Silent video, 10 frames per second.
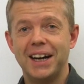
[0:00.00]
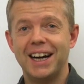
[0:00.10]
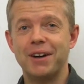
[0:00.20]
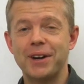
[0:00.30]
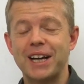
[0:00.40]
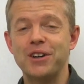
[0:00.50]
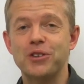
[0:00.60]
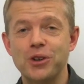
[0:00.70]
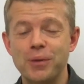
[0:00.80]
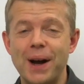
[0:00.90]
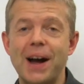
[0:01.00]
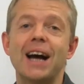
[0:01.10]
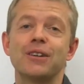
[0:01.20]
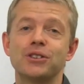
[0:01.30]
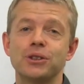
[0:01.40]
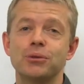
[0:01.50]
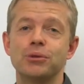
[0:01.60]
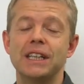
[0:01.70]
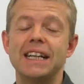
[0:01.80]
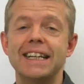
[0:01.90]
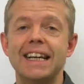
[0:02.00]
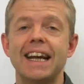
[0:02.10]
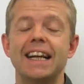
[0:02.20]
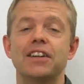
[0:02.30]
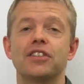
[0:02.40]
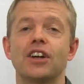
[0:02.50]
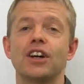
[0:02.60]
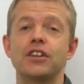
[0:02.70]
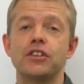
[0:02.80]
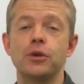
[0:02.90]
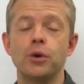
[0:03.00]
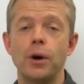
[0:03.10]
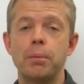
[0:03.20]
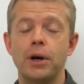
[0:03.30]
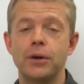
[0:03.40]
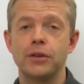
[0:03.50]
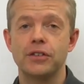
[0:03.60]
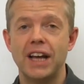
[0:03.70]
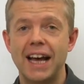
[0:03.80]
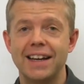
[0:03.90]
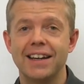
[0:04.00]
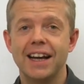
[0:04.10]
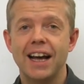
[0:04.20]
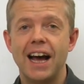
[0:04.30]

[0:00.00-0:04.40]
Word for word: Uh, we're going to talk about how to really get inside your opponent's head